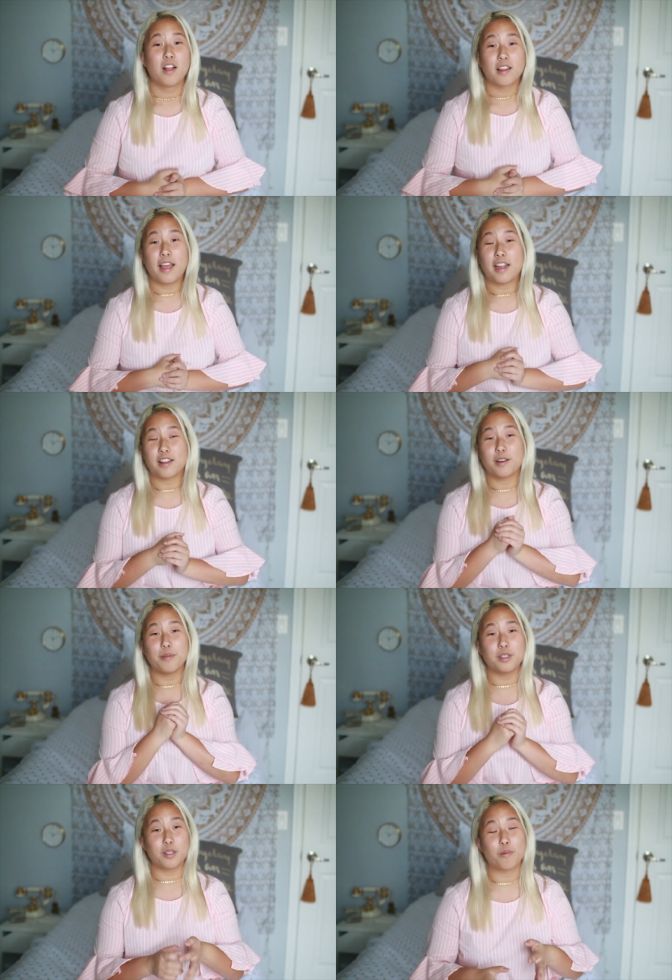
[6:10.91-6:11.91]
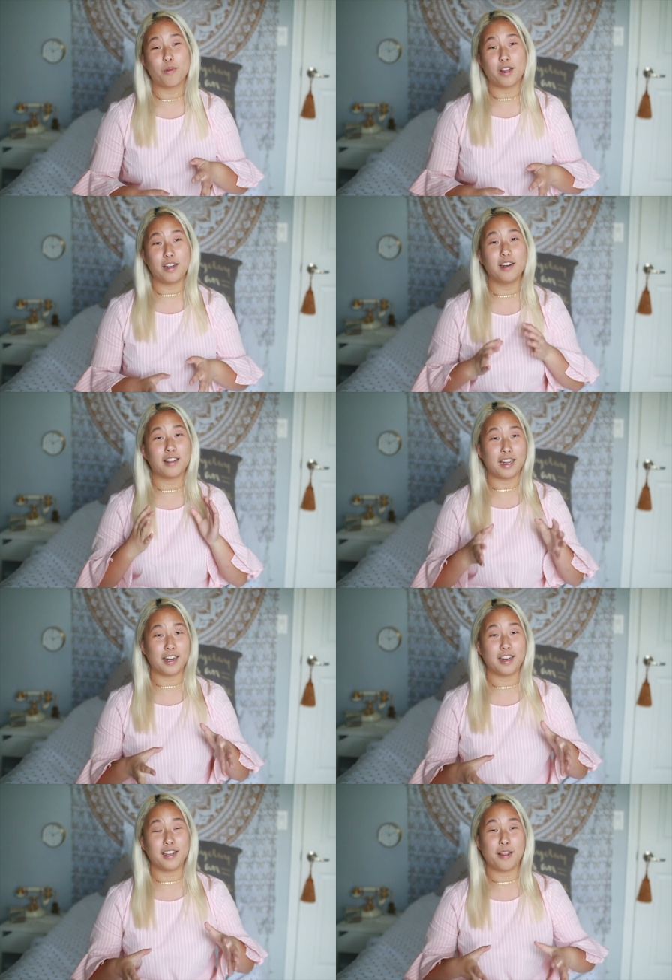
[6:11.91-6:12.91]
Like there was this one
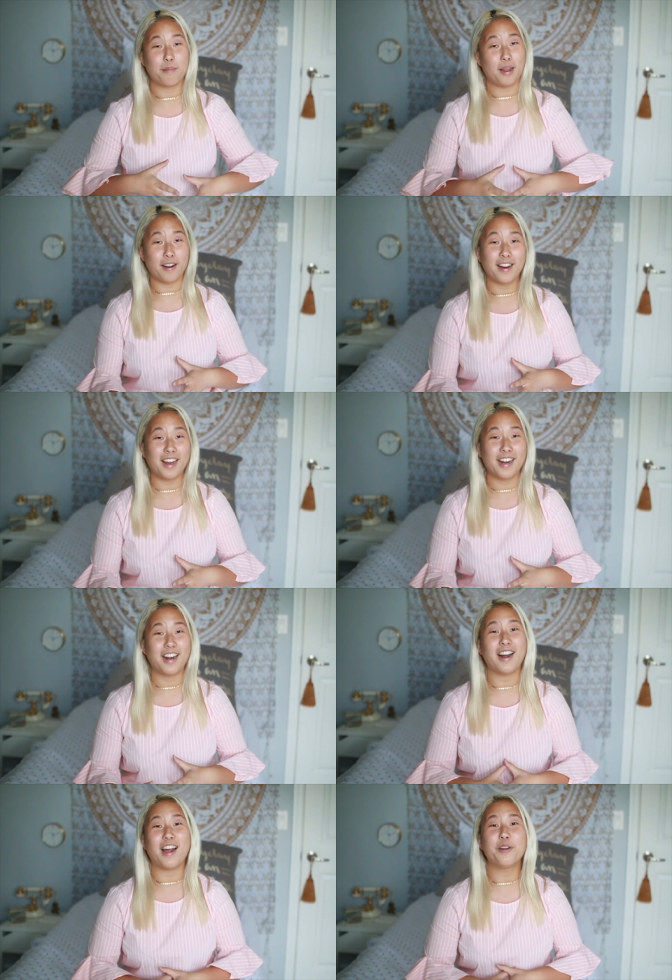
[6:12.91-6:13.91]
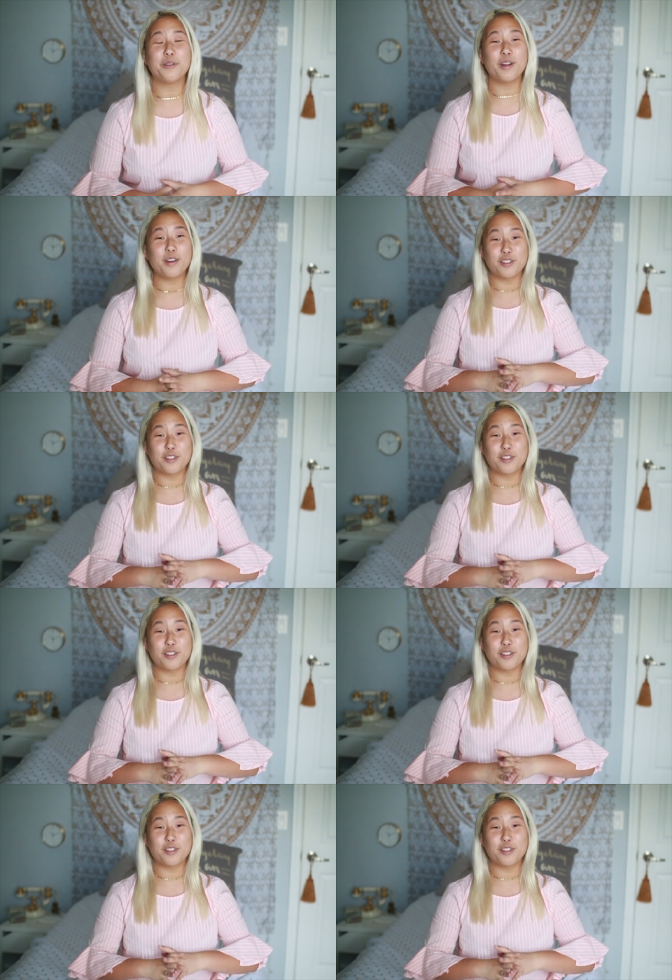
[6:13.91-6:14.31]
lady named Marion and I don't know